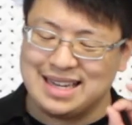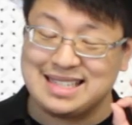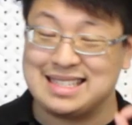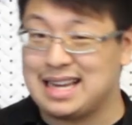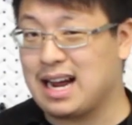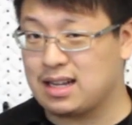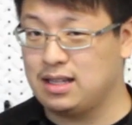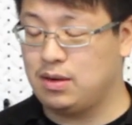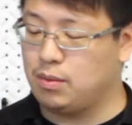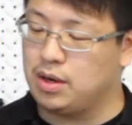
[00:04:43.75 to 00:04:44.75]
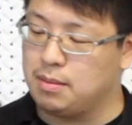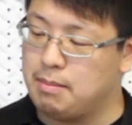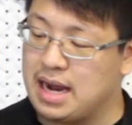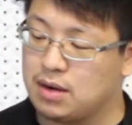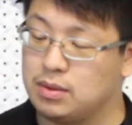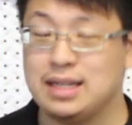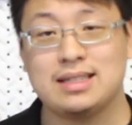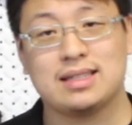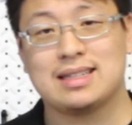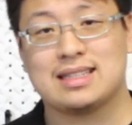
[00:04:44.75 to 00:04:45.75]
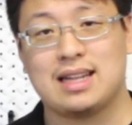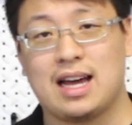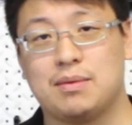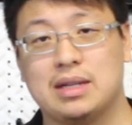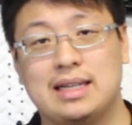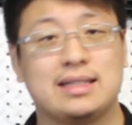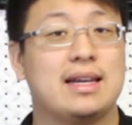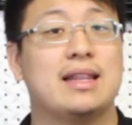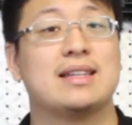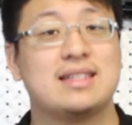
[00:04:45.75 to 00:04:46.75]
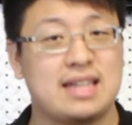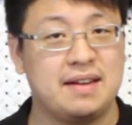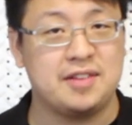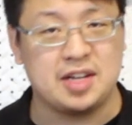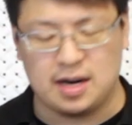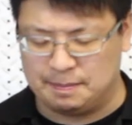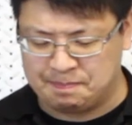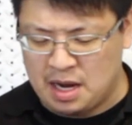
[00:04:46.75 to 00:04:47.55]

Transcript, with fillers: exactly where the mag release, the slide release, and the safety are.